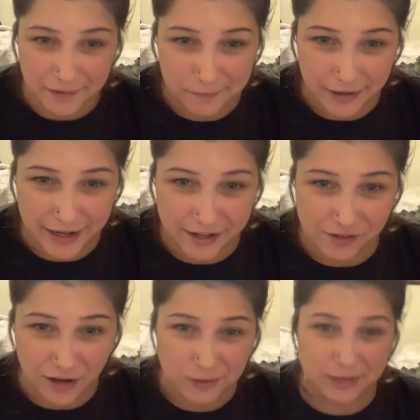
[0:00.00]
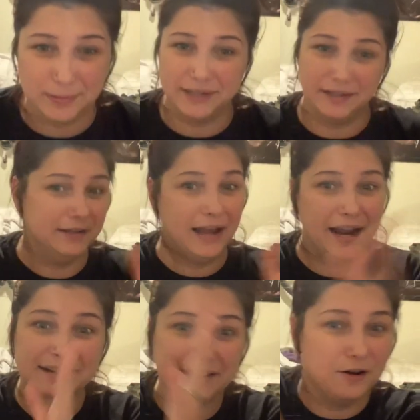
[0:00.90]
range. I want to be in the
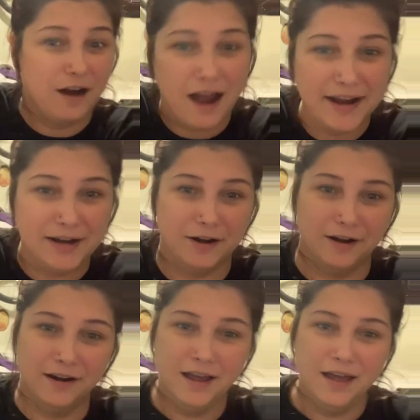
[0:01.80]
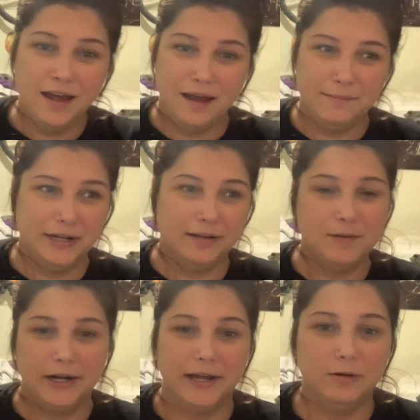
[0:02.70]
90 or higher. I mean, come
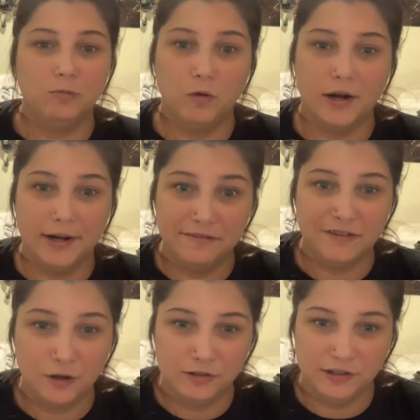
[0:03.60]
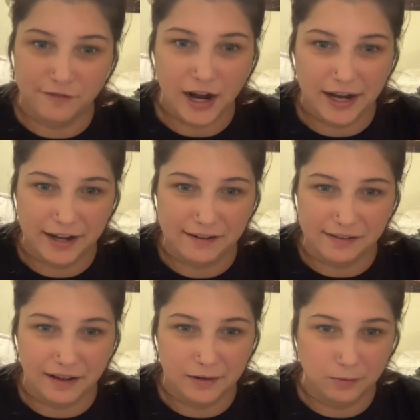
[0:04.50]
on, I don't want a failed device.
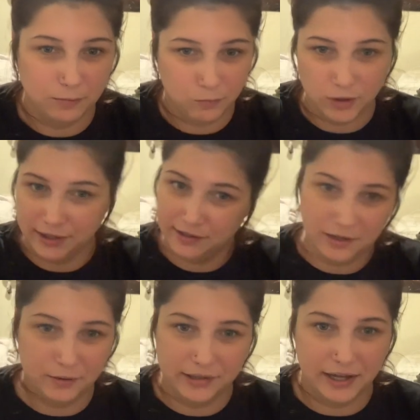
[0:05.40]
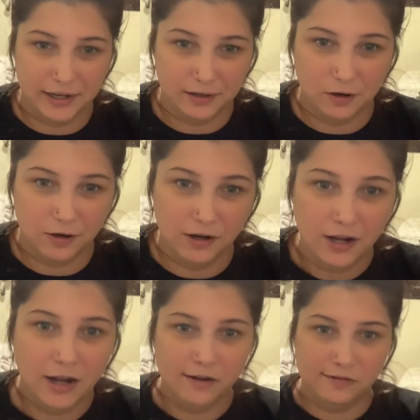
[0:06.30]
I don't want to deal with that at all.
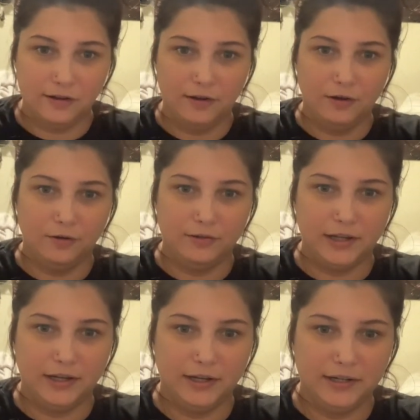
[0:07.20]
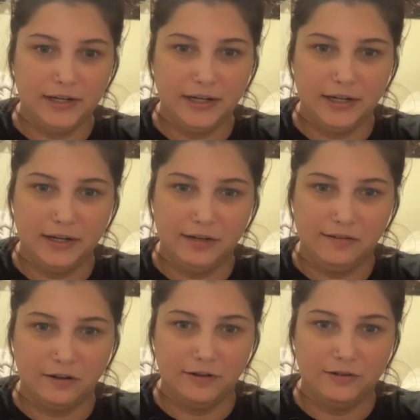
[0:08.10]
So then he
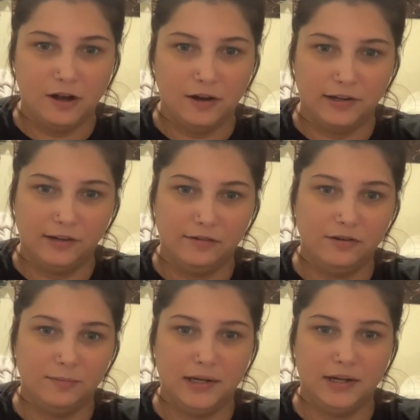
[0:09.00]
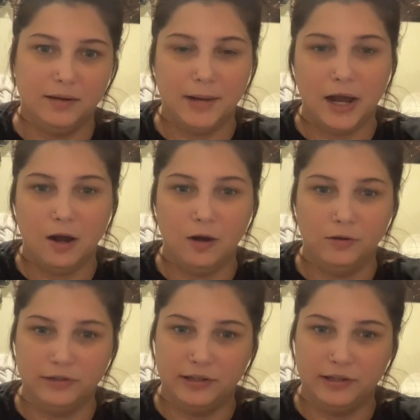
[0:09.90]
started talking to me about